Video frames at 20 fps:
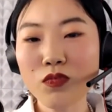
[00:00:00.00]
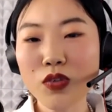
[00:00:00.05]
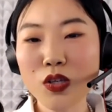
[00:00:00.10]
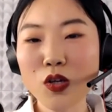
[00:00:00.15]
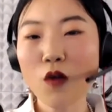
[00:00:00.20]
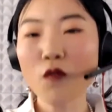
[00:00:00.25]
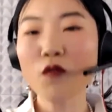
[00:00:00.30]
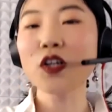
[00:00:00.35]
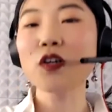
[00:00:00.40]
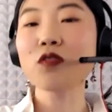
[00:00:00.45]
you
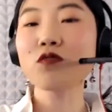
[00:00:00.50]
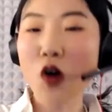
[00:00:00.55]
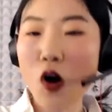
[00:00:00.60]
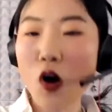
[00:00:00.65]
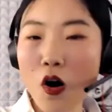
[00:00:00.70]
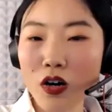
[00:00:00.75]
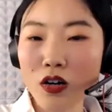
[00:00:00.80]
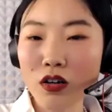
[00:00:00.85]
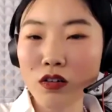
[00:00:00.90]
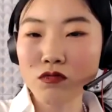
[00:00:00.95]
know, for the
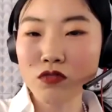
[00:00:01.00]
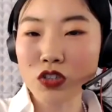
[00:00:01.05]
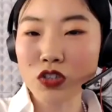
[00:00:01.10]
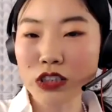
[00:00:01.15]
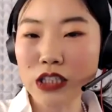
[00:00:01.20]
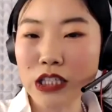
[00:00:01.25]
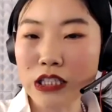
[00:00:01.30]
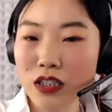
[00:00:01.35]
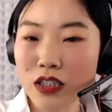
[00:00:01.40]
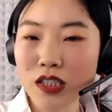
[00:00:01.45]
wrong
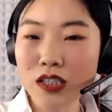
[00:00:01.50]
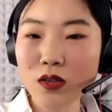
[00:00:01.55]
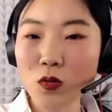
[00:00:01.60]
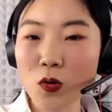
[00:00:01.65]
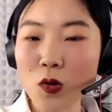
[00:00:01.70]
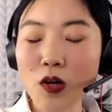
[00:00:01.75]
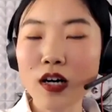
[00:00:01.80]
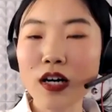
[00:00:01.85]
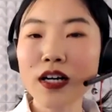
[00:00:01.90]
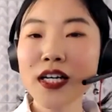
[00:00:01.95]
reasons,
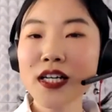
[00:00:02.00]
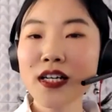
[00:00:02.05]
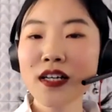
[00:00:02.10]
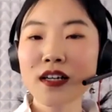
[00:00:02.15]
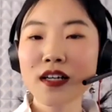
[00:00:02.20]
or